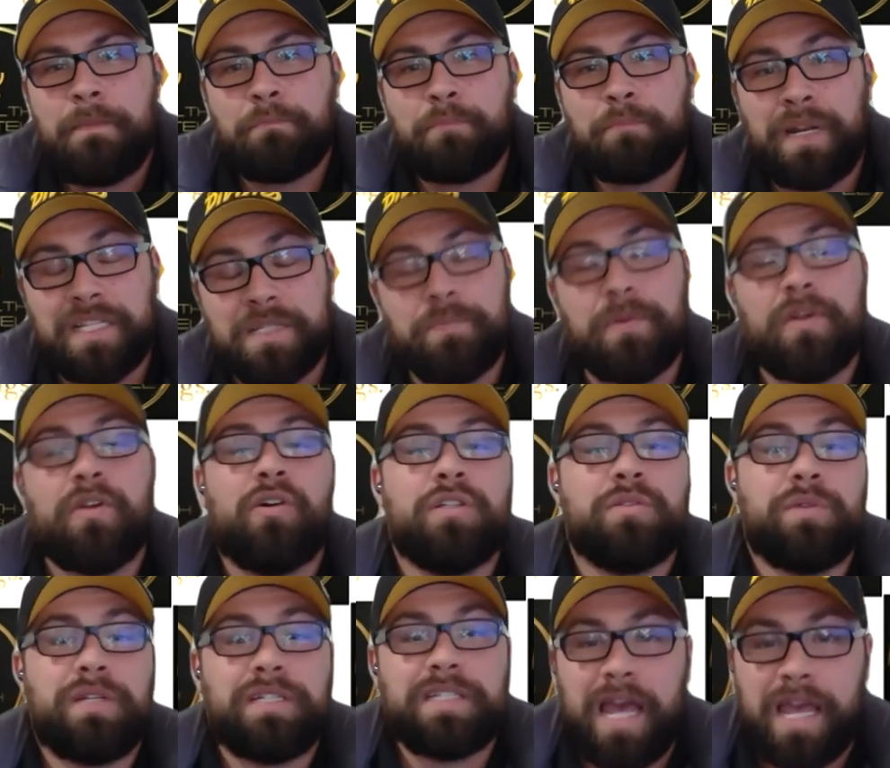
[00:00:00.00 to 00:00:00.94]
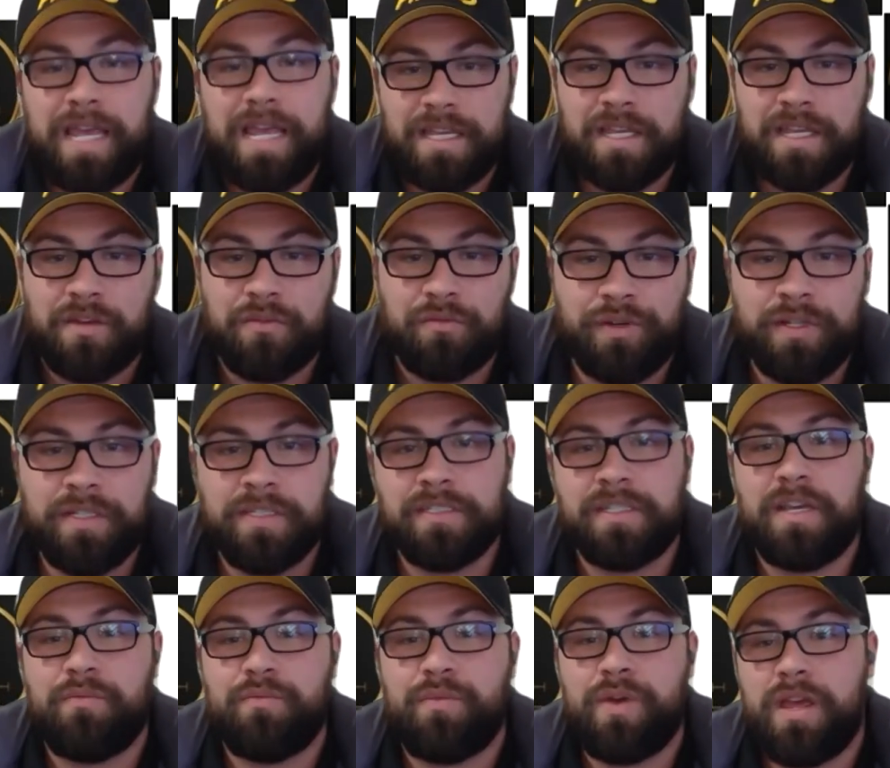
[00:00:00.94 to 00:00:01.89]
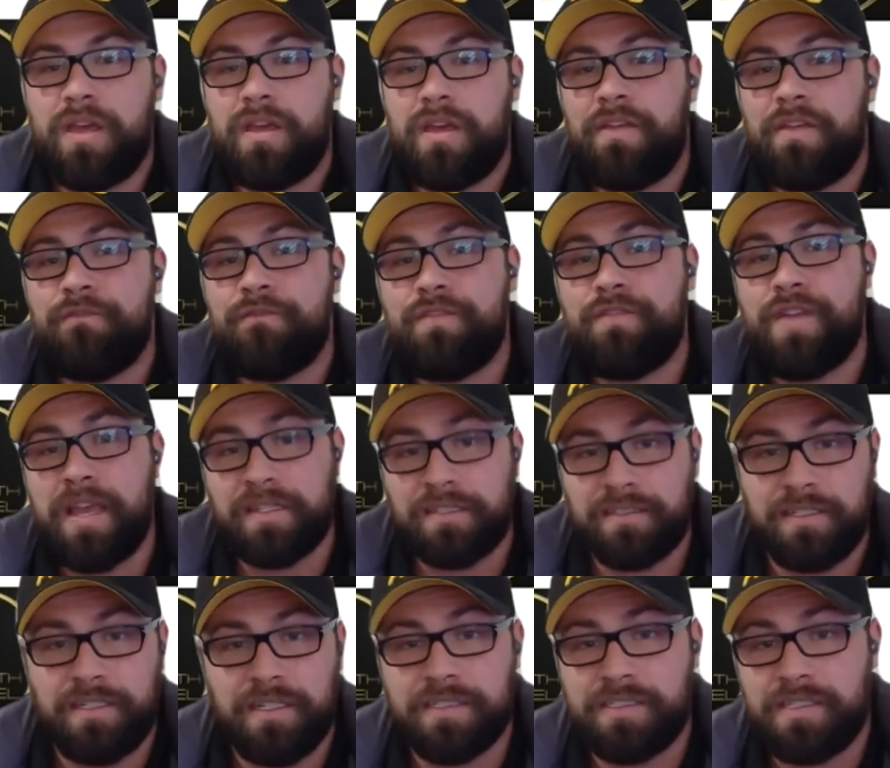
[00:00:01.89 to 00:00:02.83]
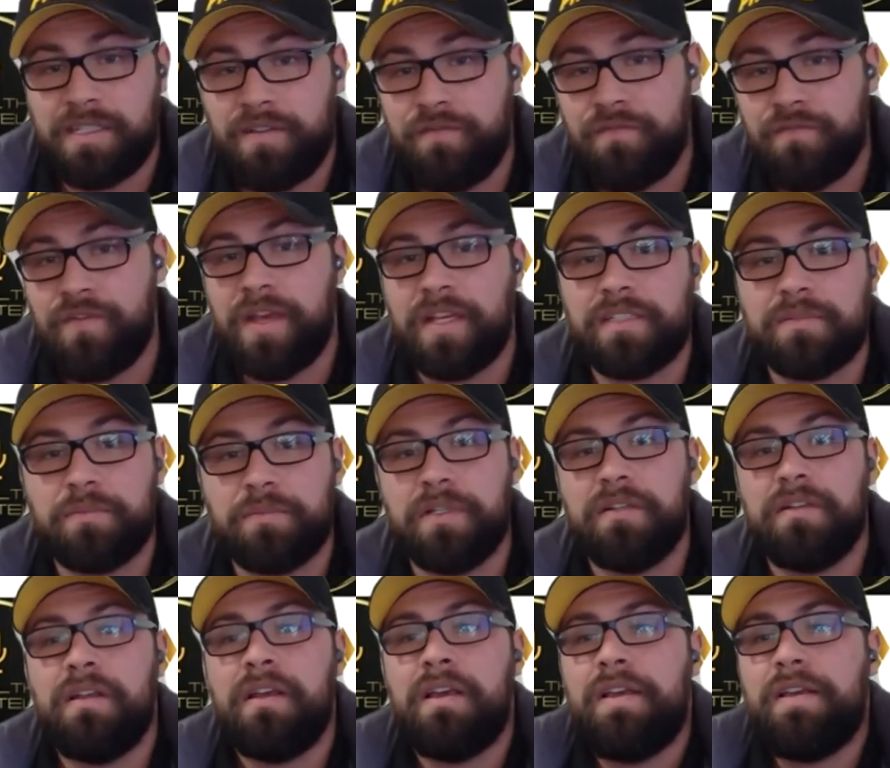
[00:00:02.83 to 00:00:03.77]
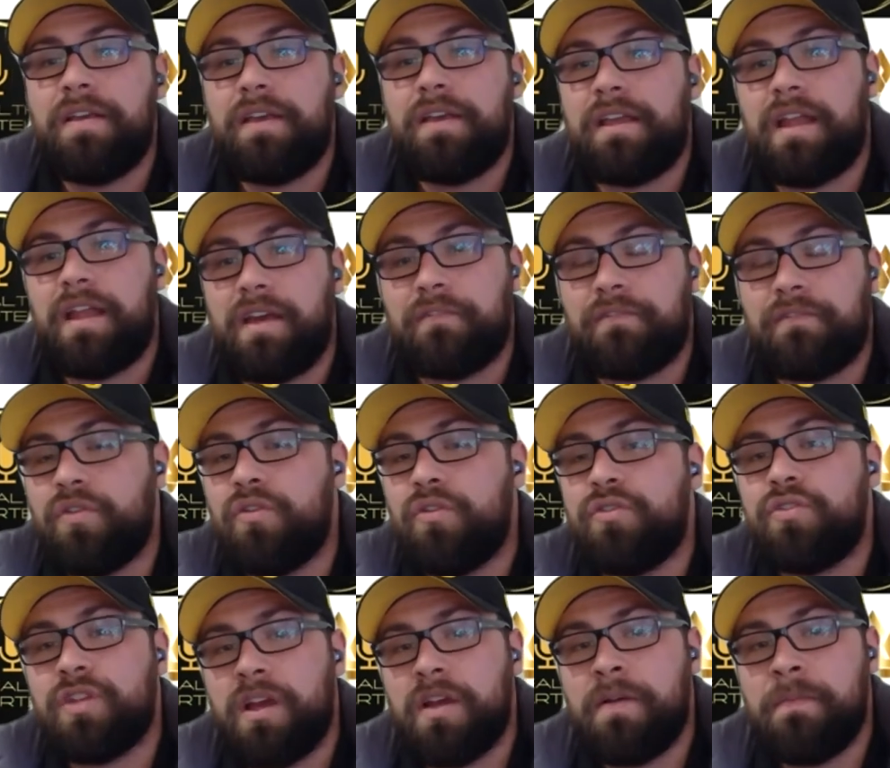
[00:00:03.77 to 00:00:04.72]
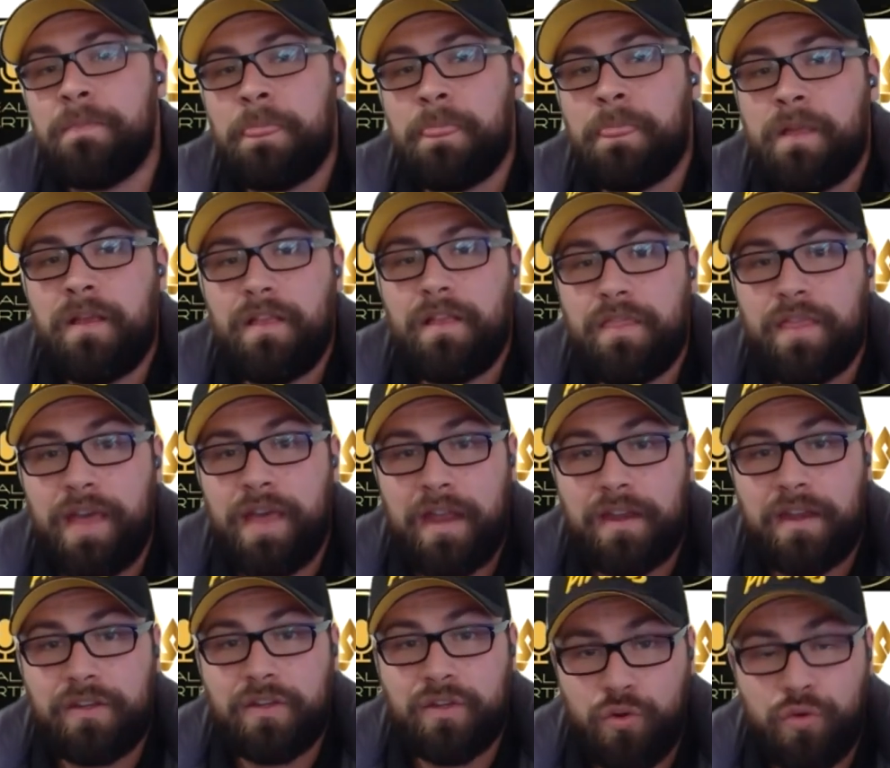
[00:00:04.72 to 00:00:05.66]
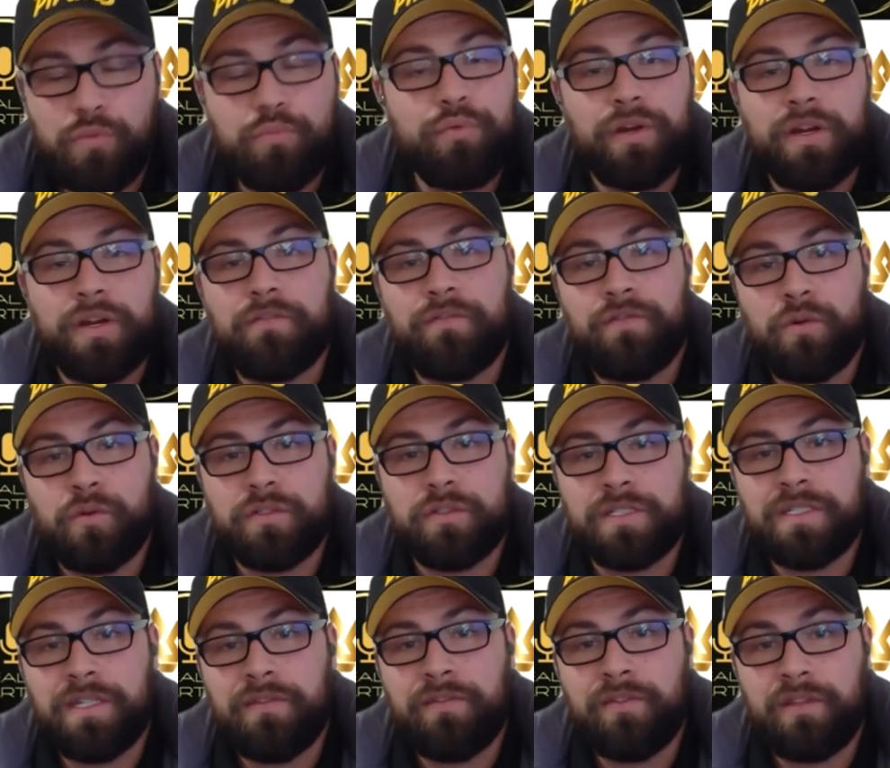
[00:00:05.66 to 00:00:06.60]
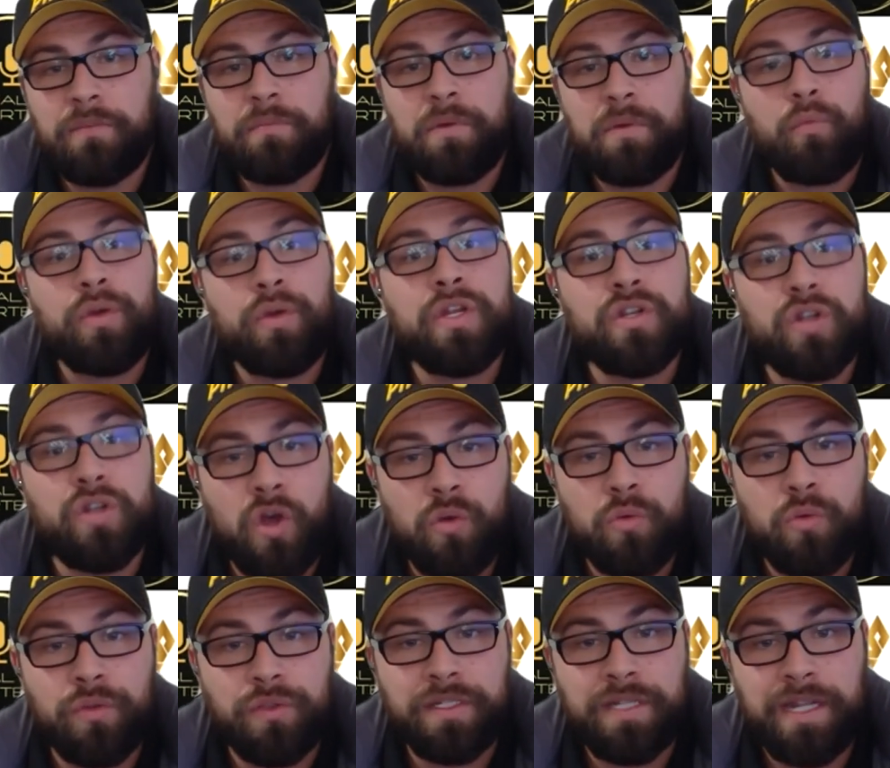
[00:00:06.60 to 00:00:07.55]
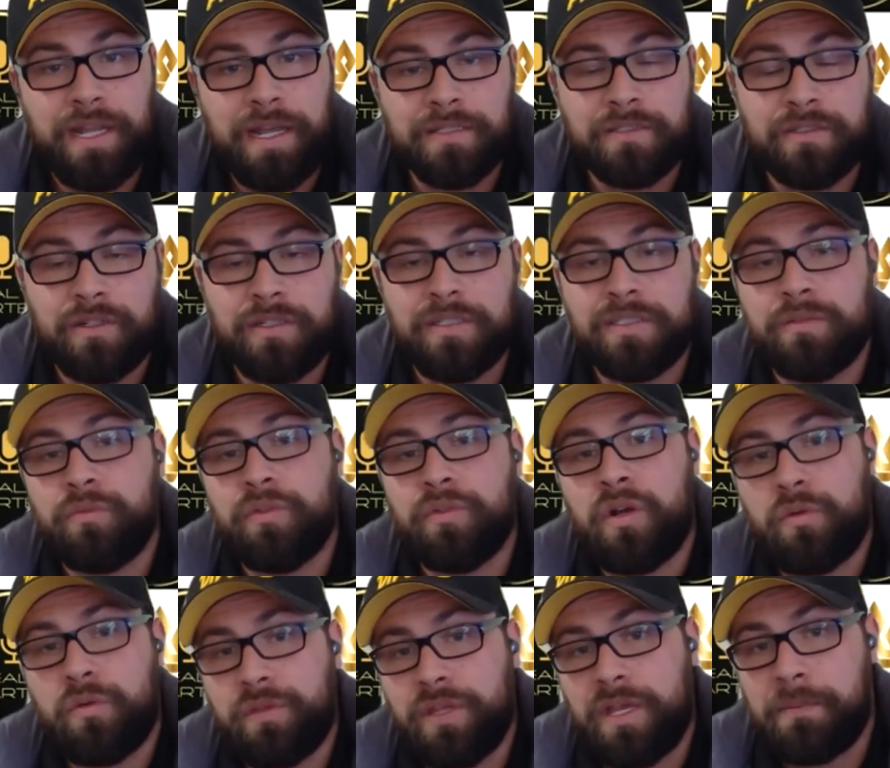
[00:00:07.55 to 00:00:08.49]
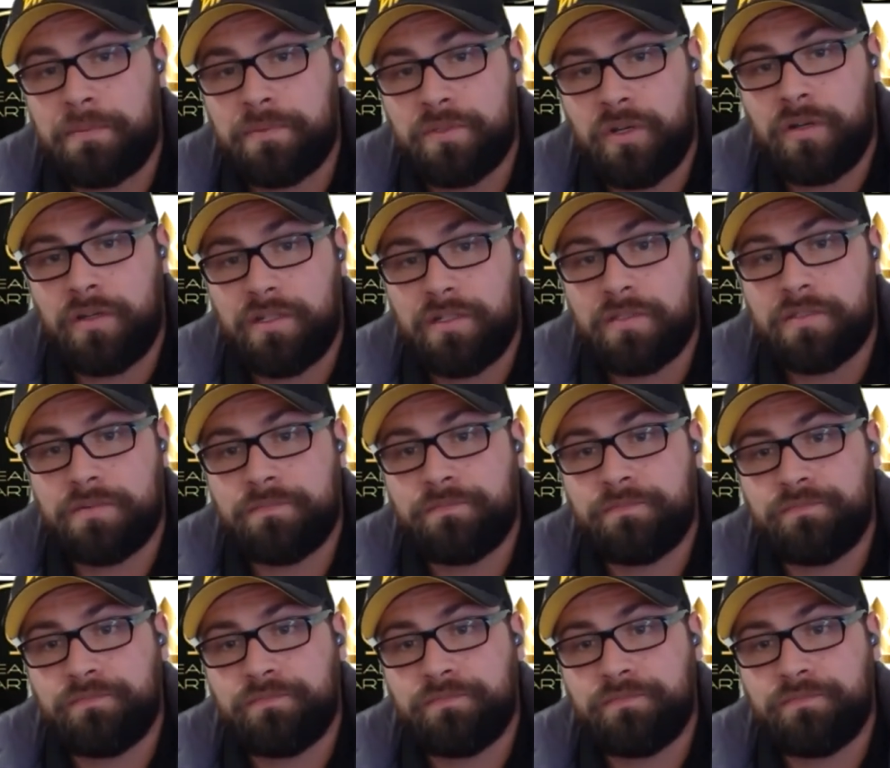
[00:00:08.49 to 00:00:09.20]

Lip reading: But it's because we're taking a risk and we're investing. It's an investment in our future that could bring it forward significantly. But we know what the downside is and we know what the upside is.